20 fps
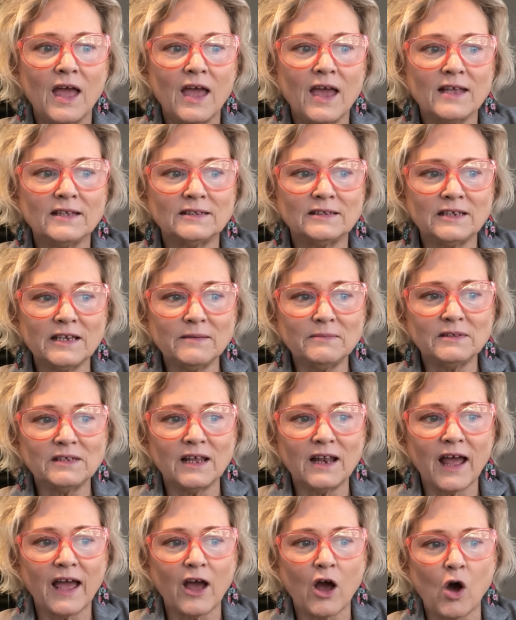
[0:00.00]
It seems
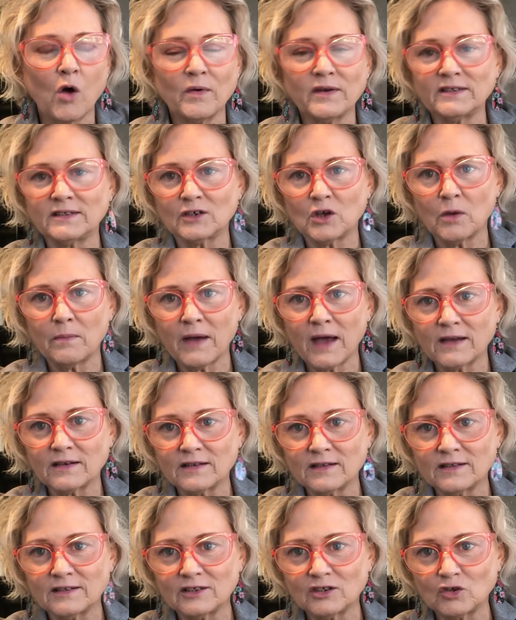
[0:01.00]
that I always go back
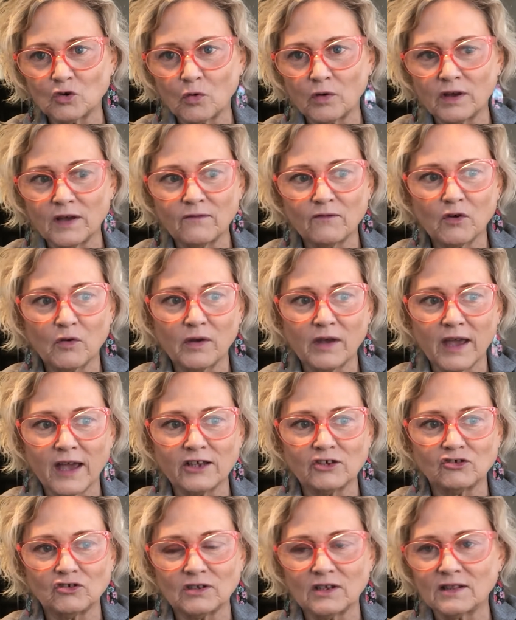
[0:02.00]
to the story of
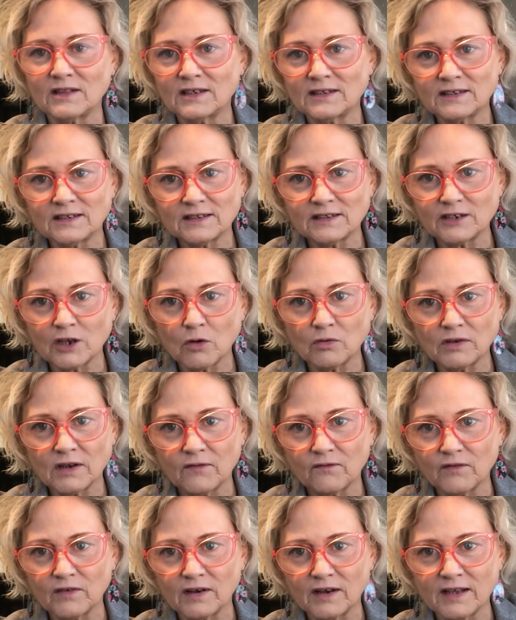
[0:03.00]
creation, and this is no
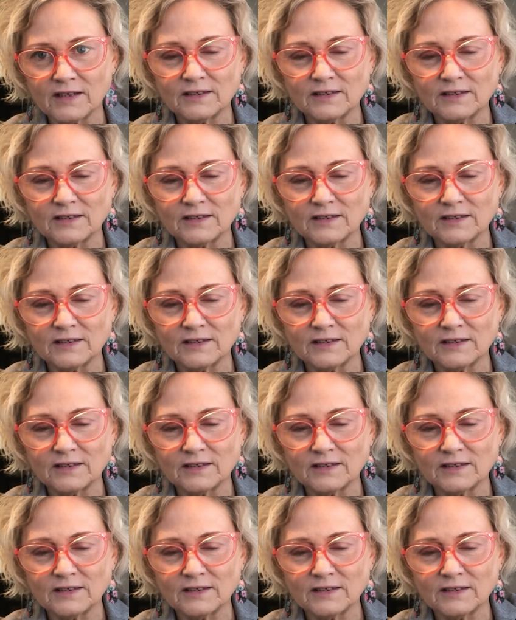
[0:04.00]
different.